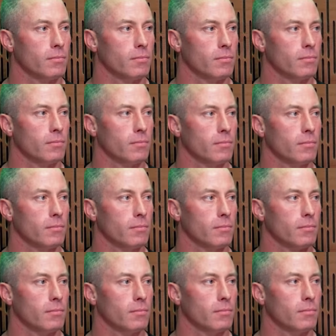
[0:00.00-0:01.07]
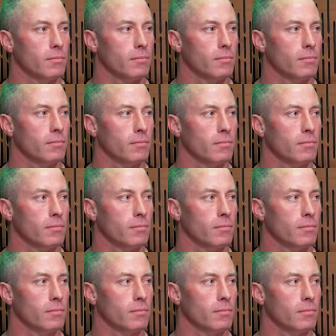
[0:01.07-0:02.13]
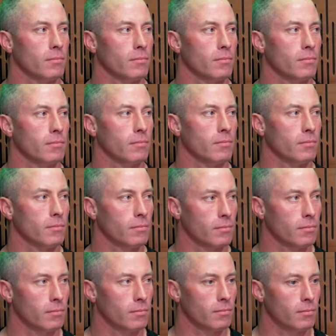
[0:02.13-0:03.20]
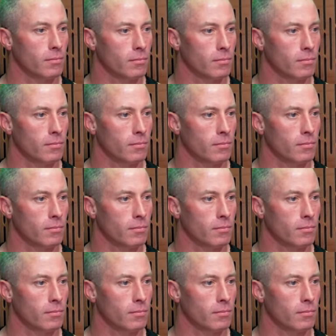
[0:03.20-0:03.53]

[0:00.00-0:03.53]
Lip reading: The person shown says nothing.